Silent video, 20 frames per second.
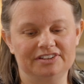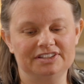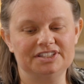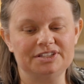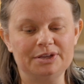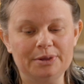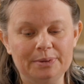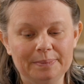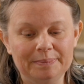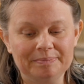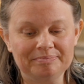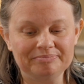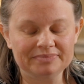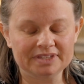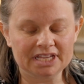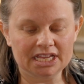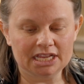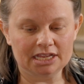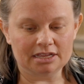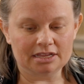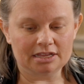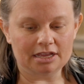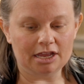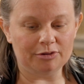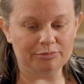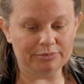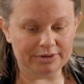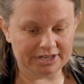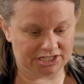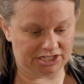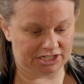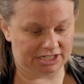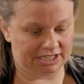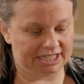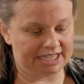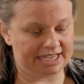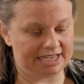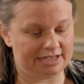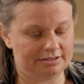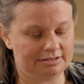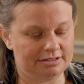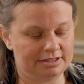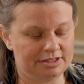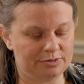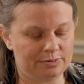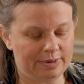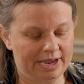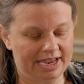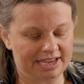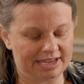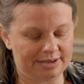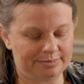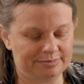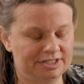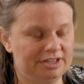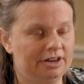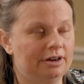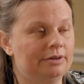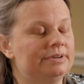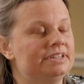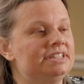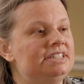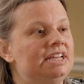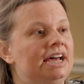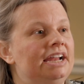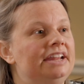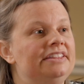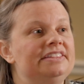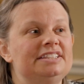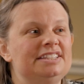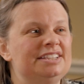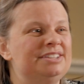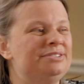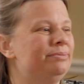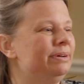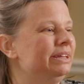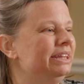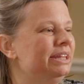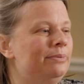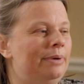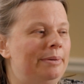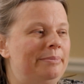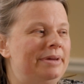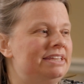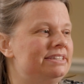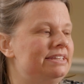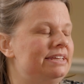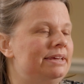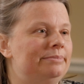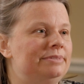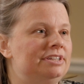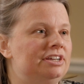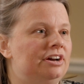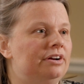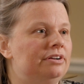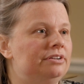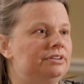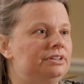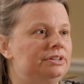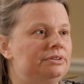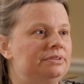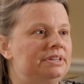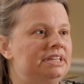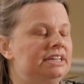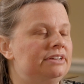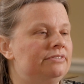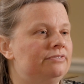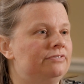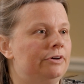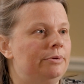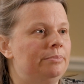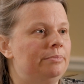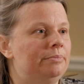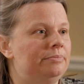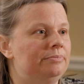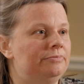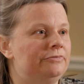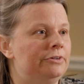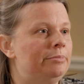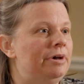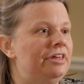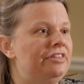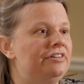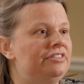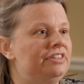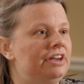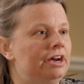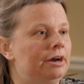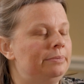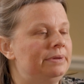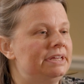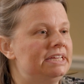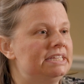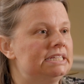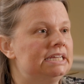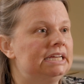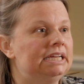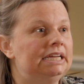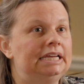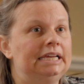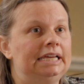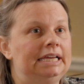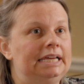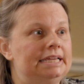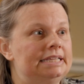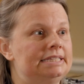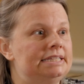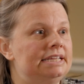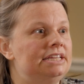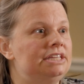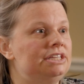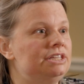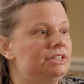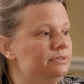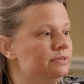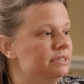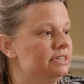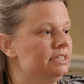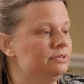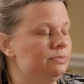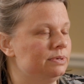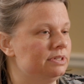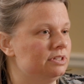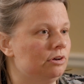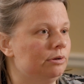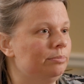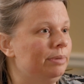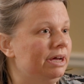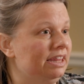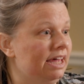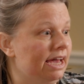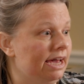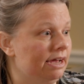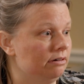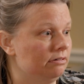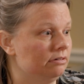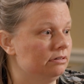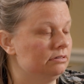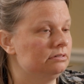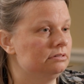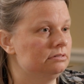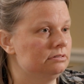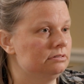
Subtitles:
So originally, the way EMDR was done, and this is really what makes EMDR unique from other therapies, is it uses what's called bilateral